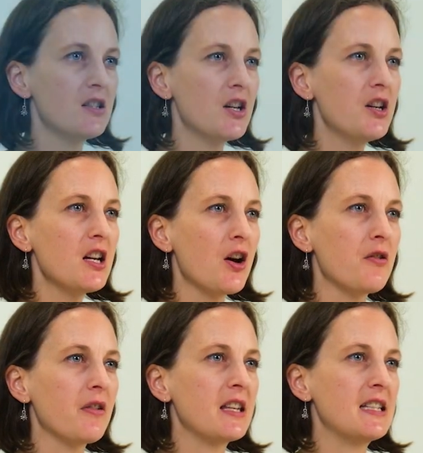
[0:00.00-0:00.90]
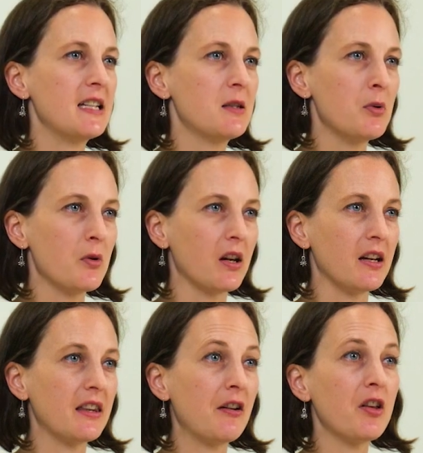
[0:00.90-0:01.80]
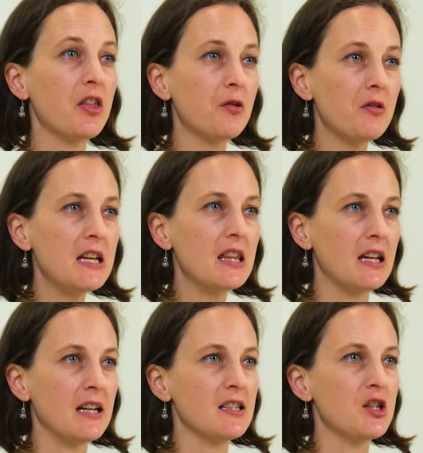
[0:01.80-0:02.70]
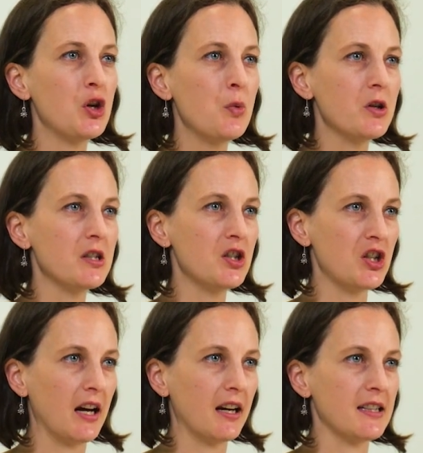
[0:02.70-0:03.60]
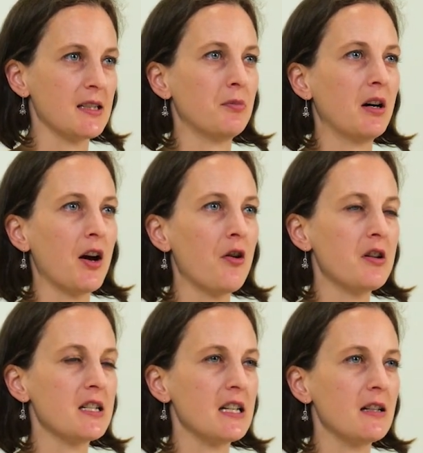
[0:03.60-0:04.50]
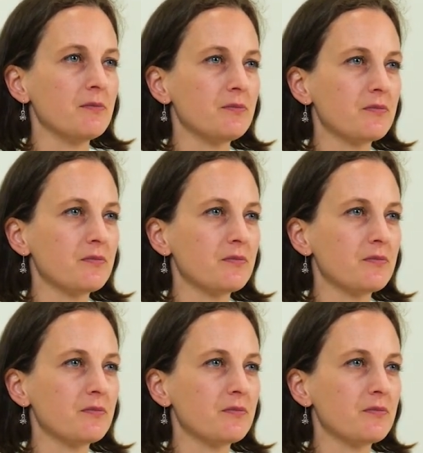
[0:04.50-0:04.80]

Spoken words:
Turning over the test booklet, there are 3 things you want to check as a priority.